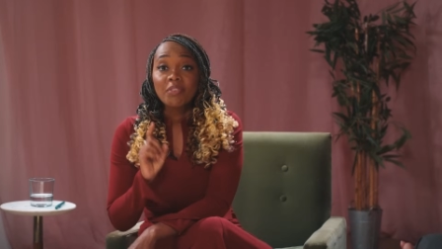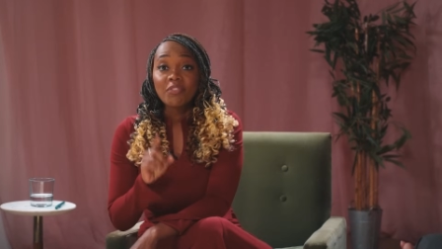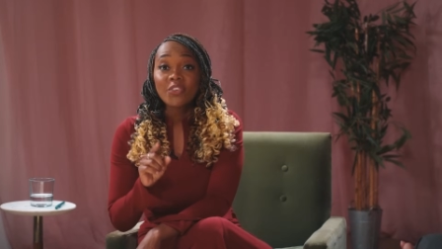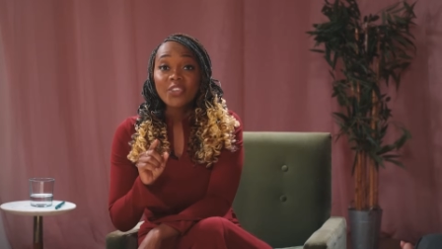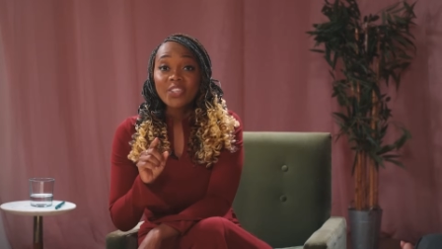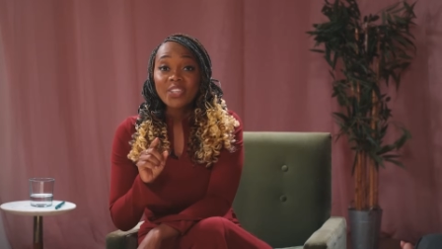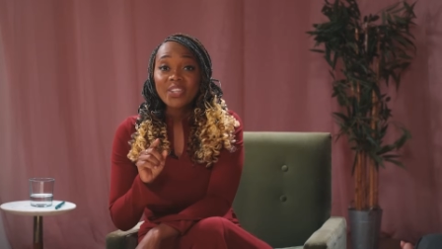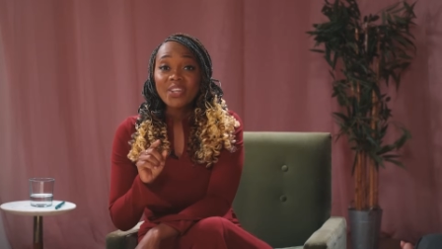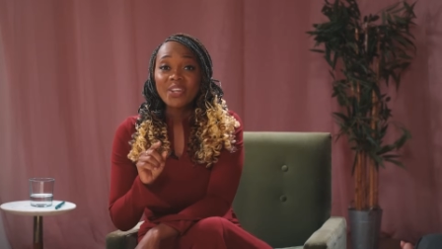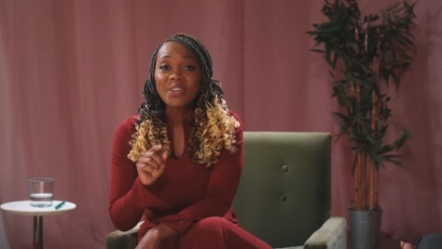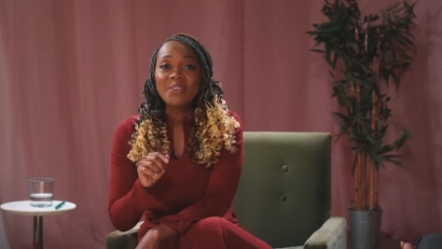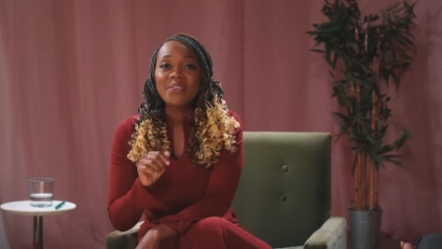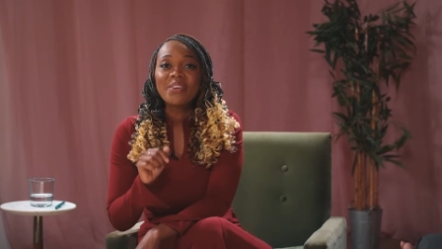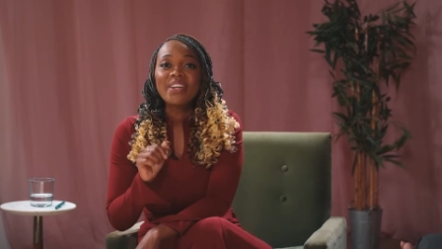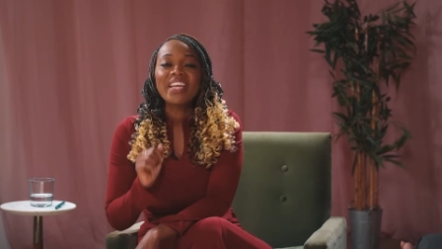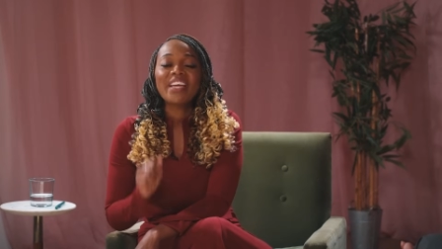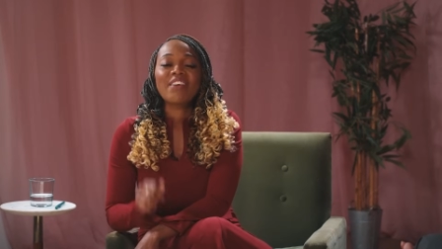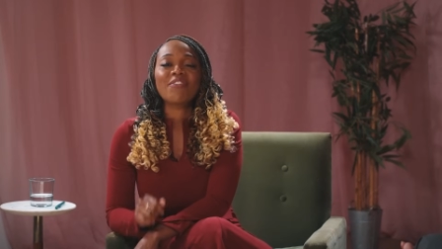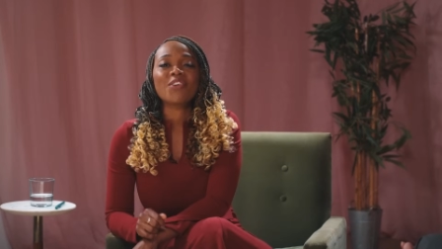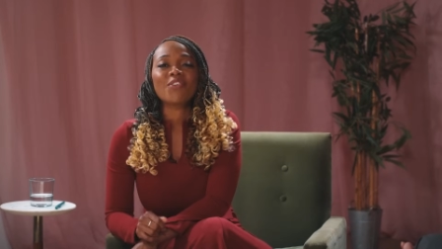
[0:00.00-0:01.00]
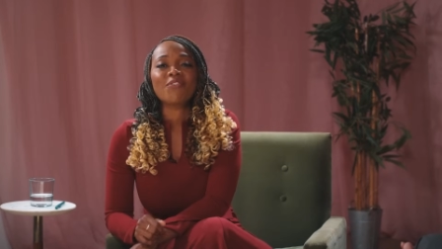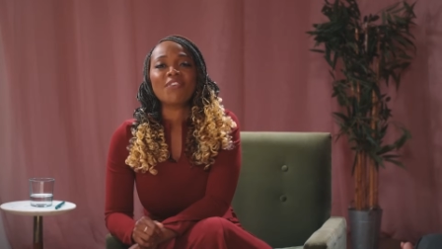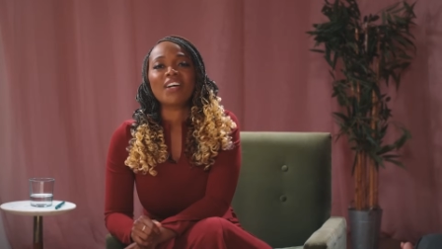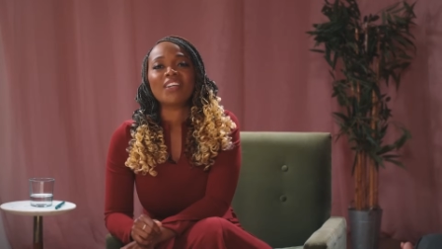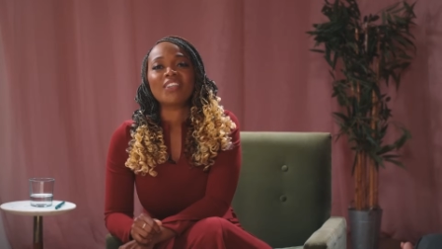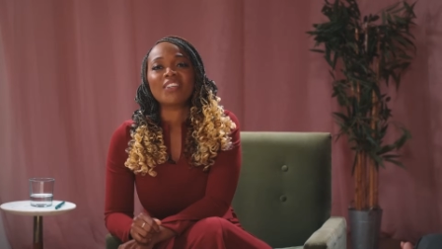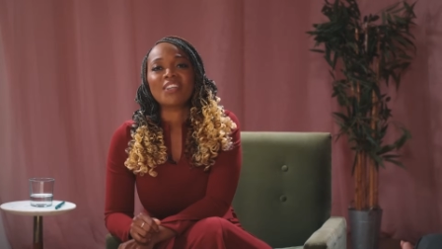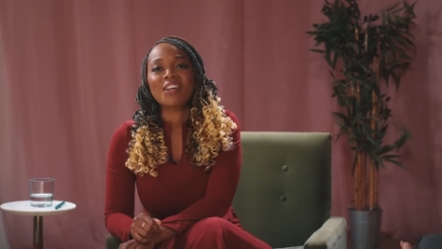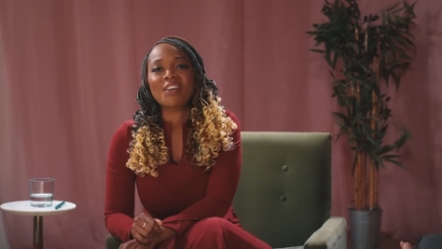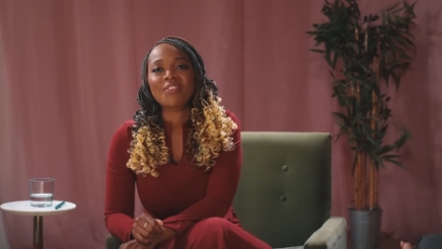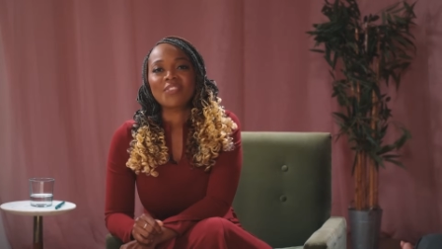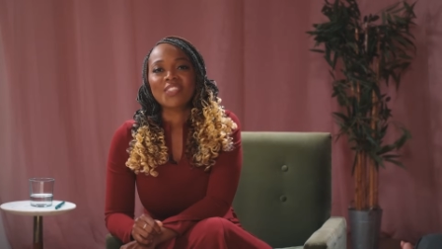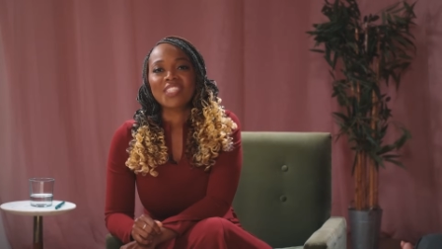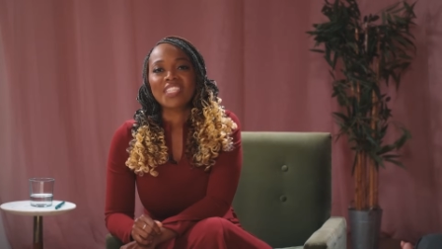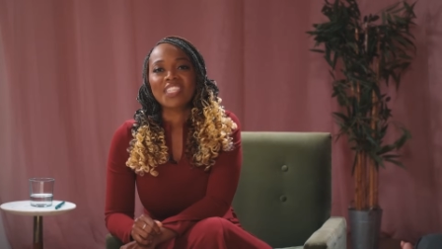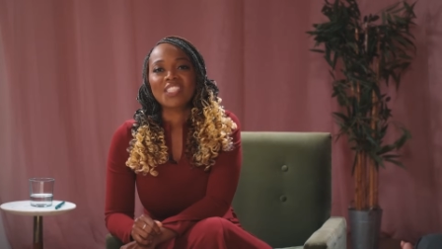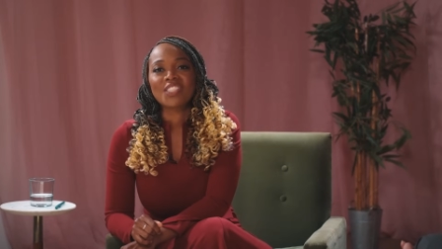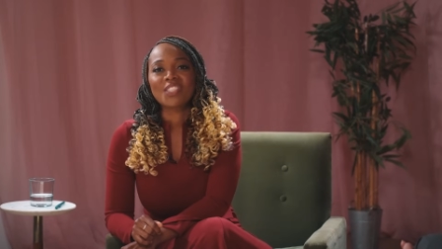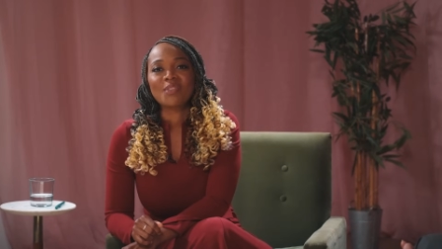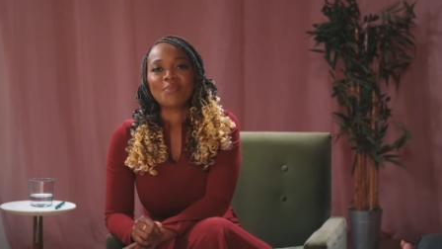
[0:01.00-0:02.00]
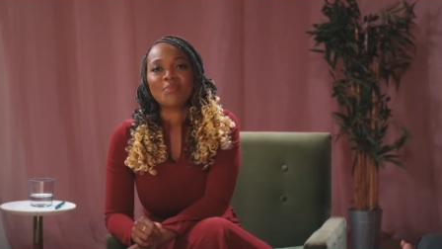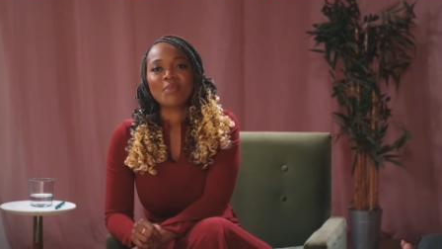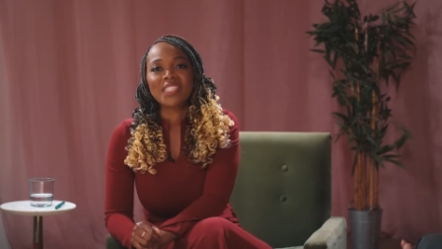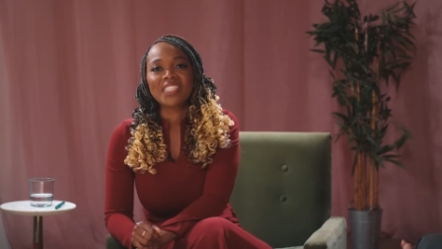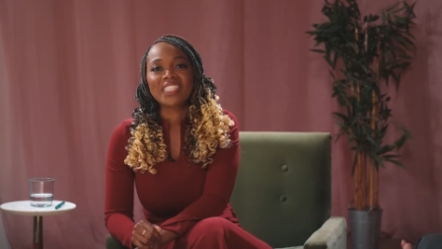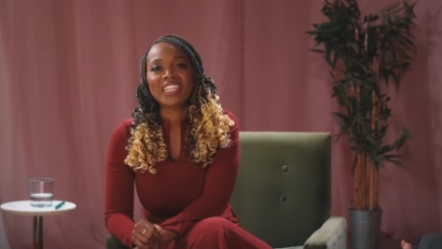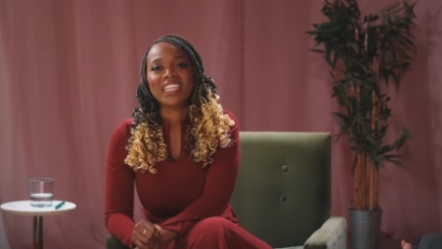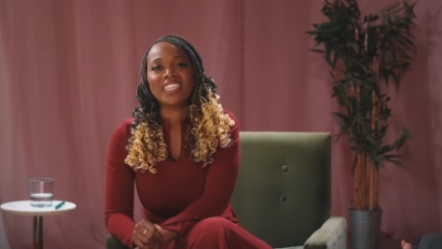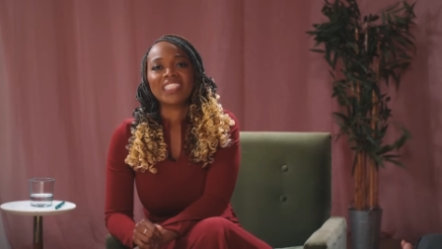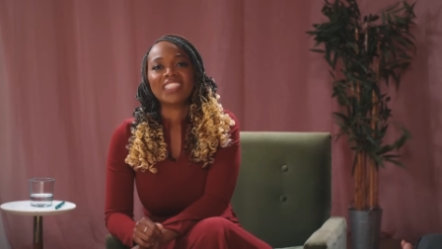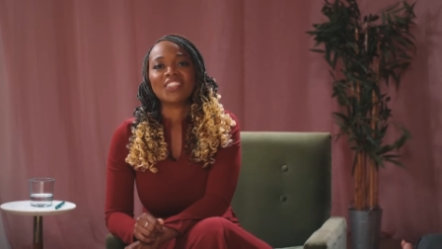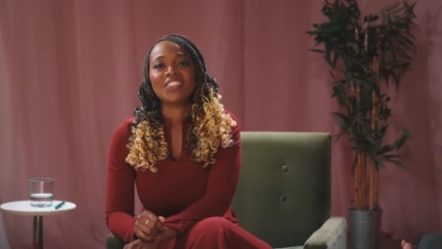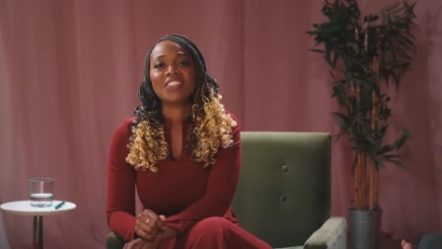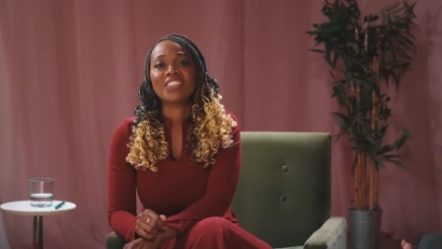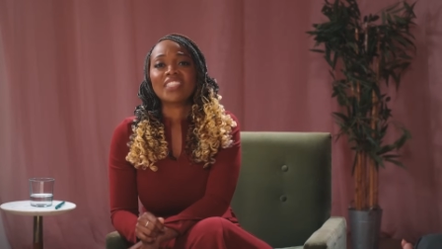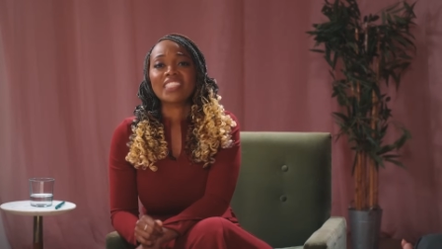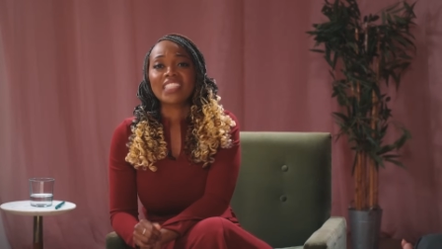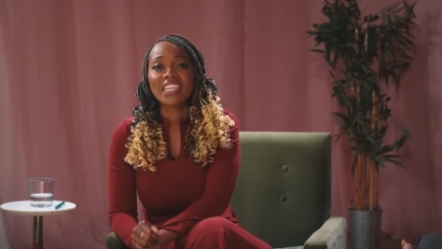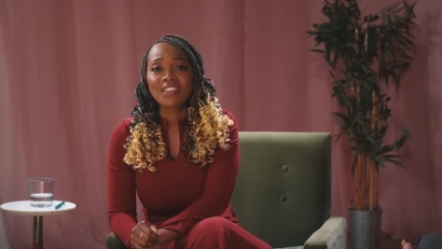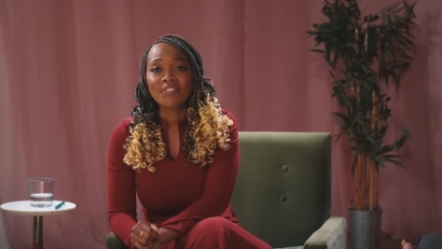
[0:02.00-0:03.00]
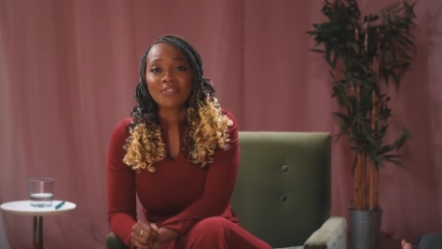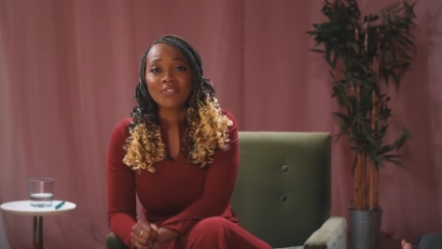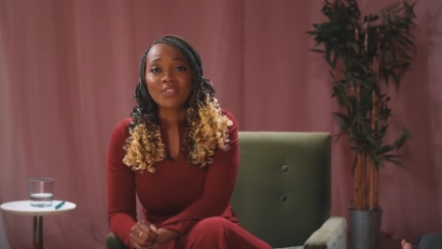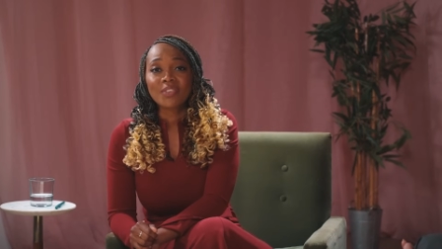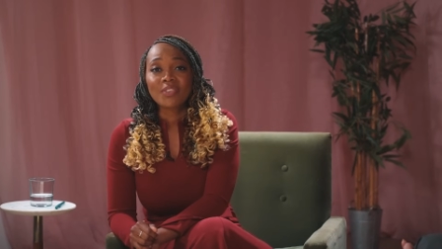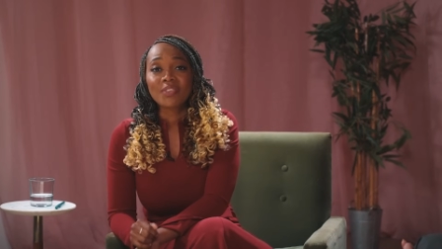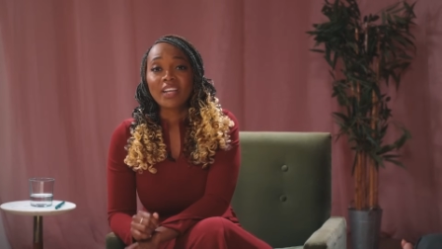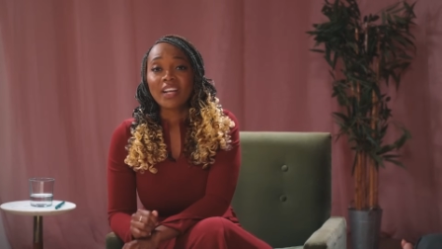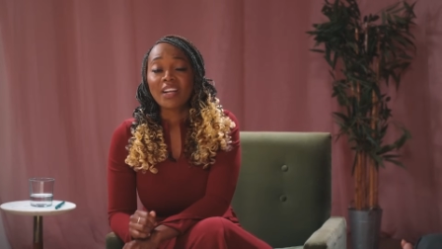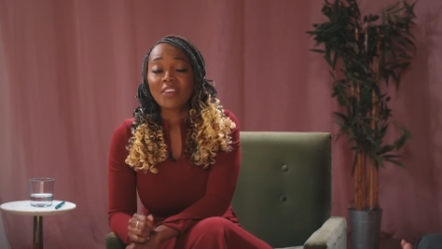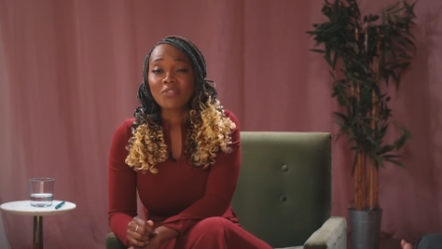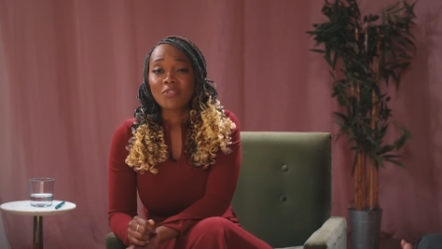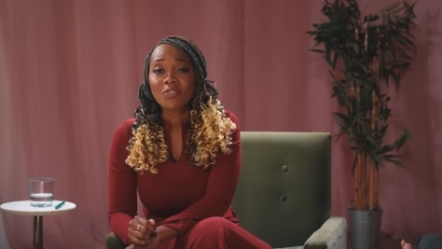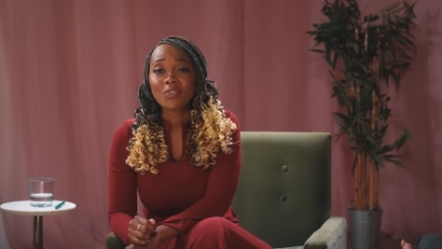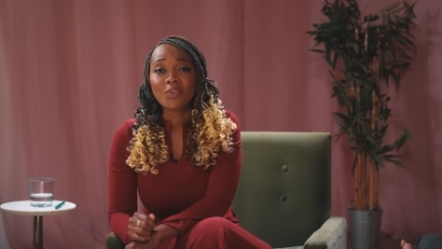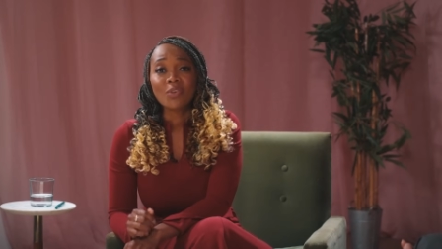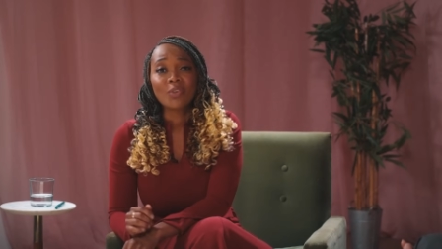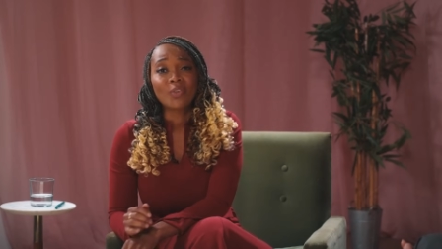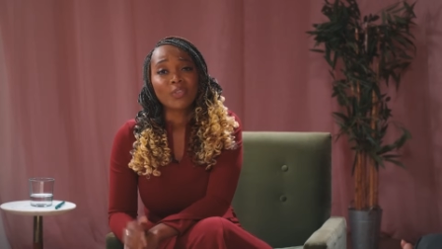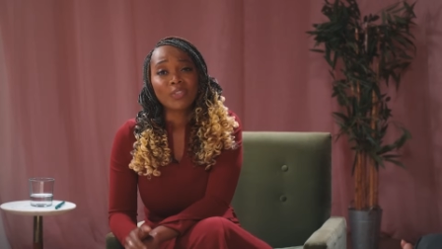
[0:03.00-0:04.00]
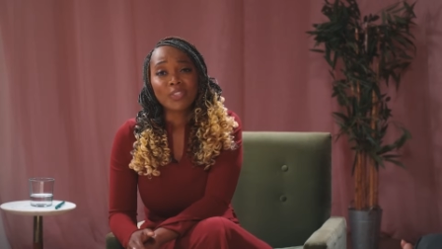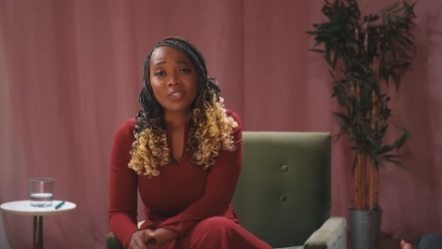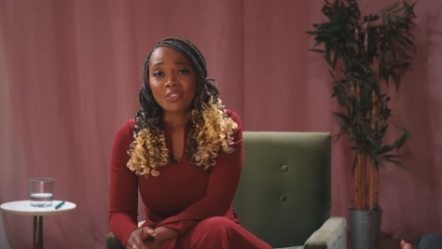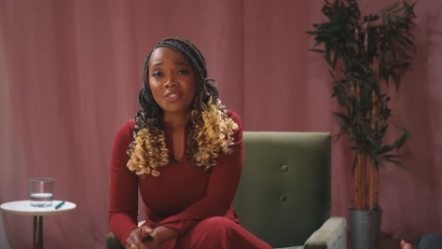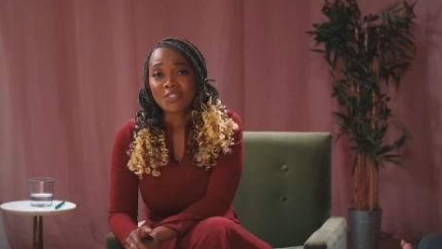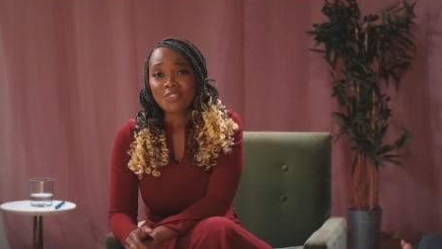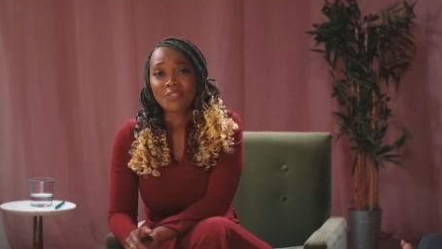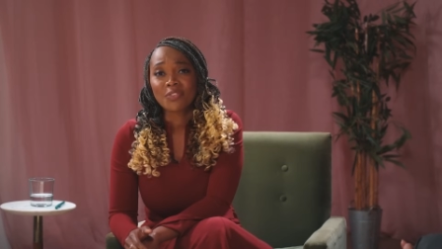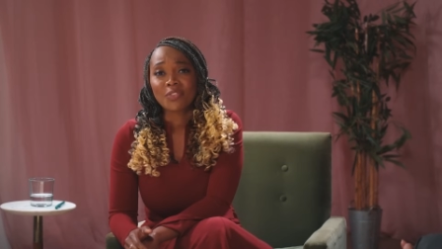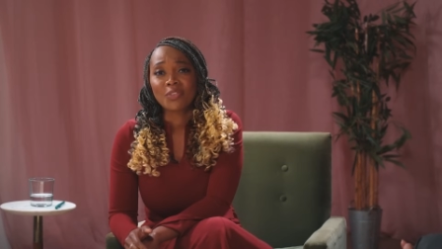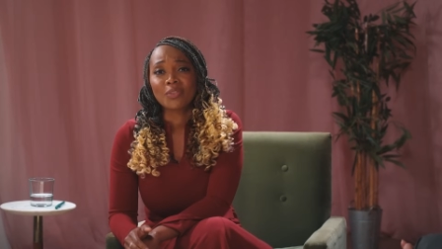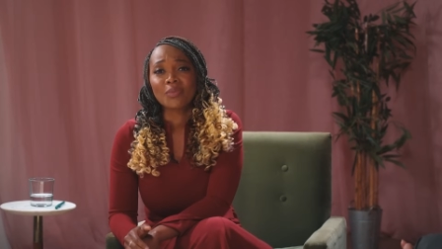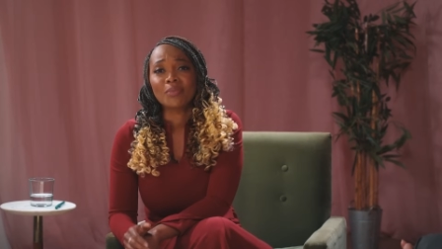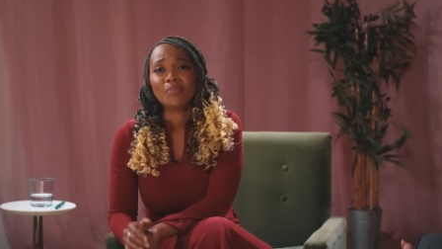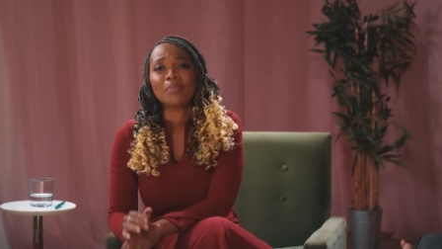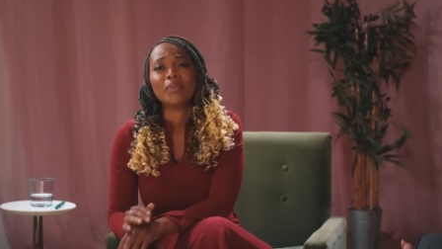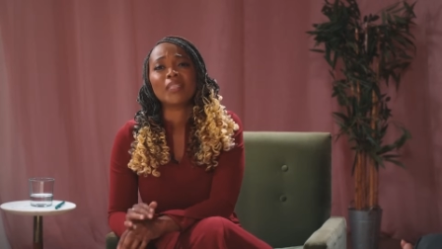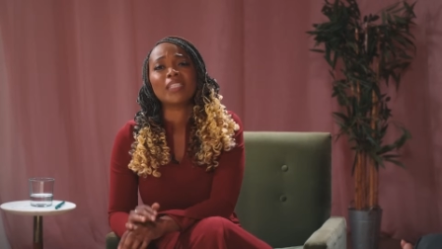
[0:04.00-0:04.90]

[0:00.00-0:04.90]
Before you go, if you found our conversation on breast cancer insightful, helpful, or useful,